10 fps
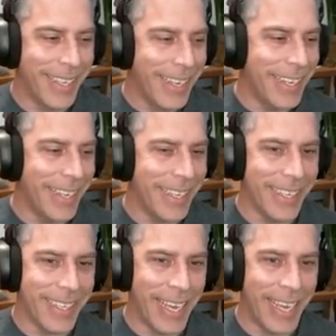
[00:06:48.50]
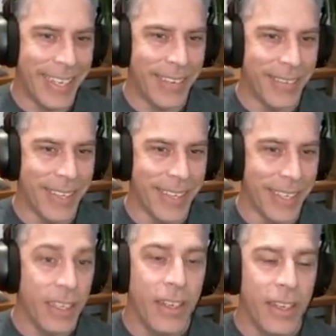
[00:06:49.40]
Yeah, he has the hat and
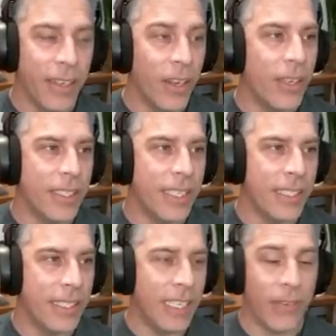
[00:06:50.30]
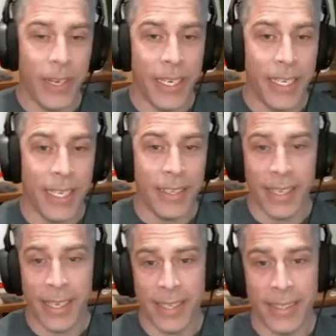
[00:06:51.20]
everything. No, it's very neat.
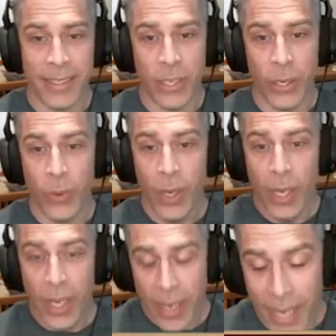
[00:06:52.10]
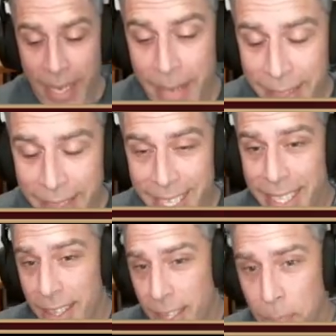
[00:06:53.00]
And so I think
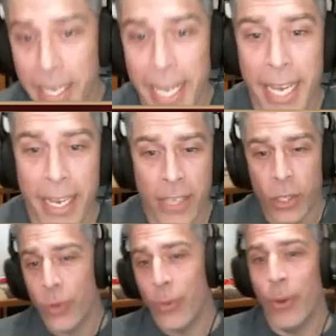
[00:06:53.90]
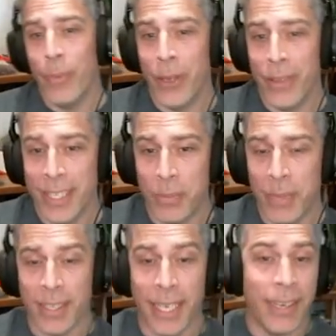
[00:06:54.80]
that the plan, and don't quote me on this
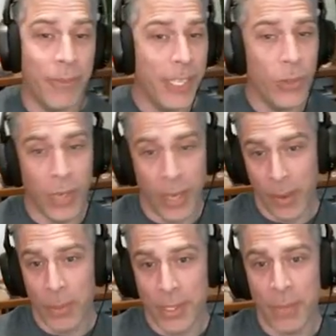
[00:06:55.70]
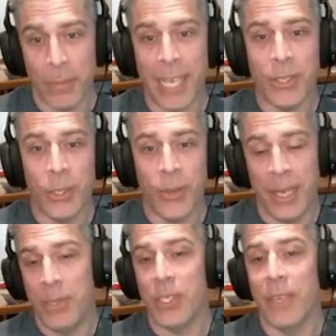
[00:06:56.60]
because I definitely do not represent Paizo, I
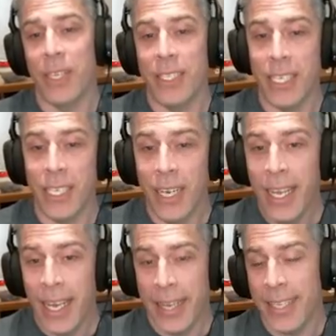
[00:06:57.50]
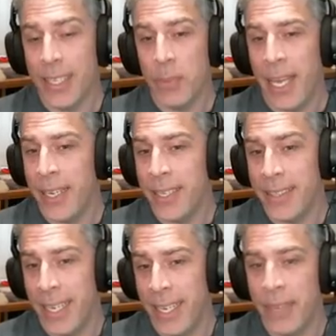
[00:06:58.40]
am just a volunteer. I think the plan is
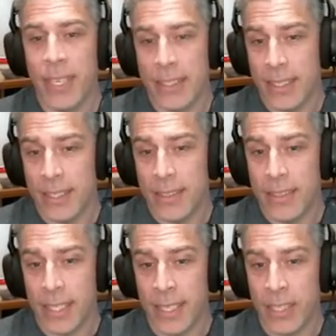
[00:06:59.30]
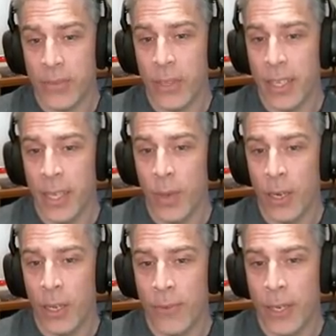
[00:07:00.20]
that if it's successful, then they want
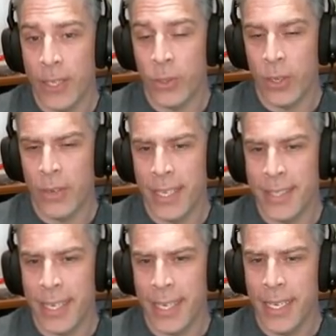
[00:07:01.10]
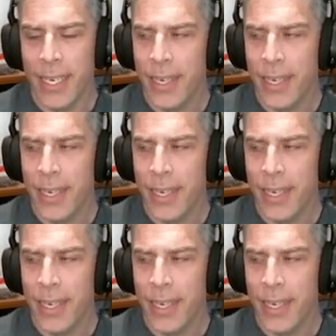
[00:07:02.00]
to offer it sort of as a